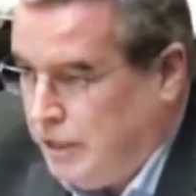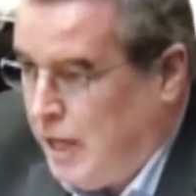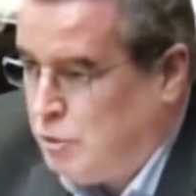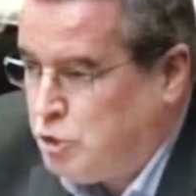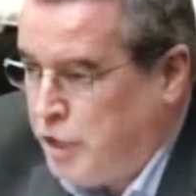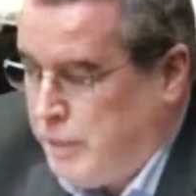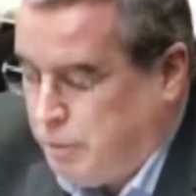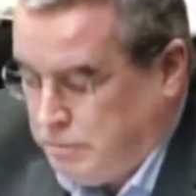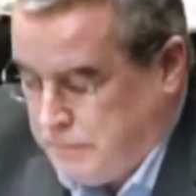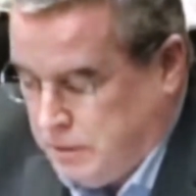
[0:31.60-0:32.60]
in the House
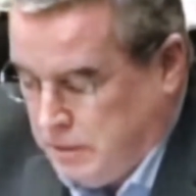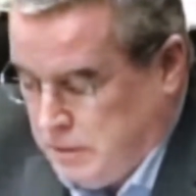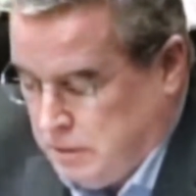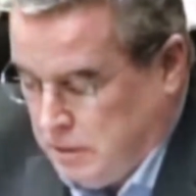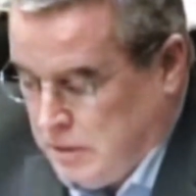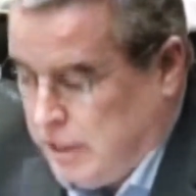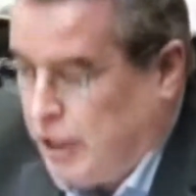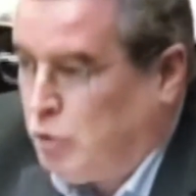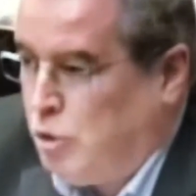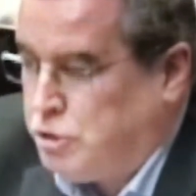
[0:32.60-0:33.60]
chamber
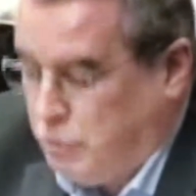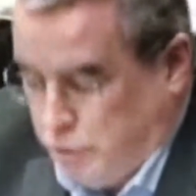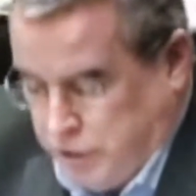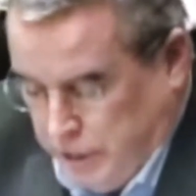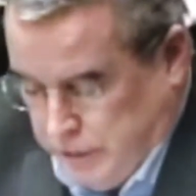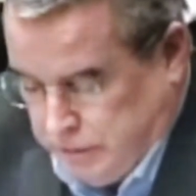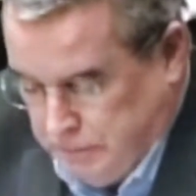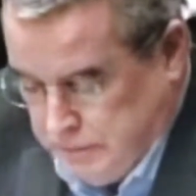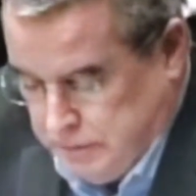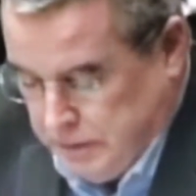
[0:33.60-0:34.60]
and across the
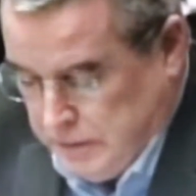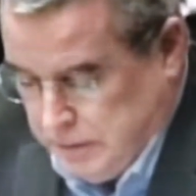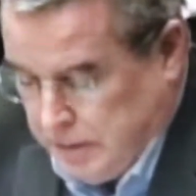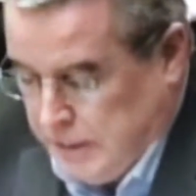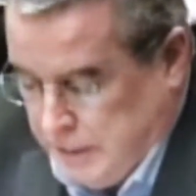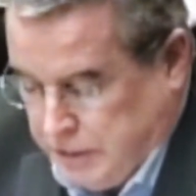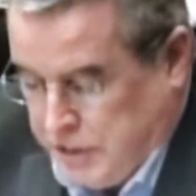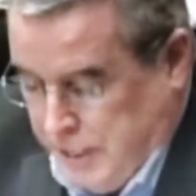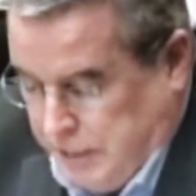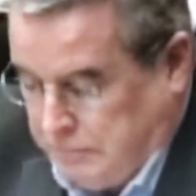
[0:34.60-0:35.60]
rotunda in
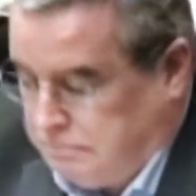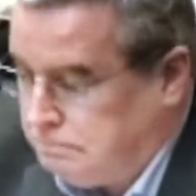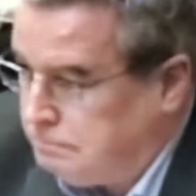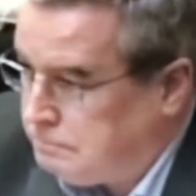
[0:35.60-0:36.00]
the Senate.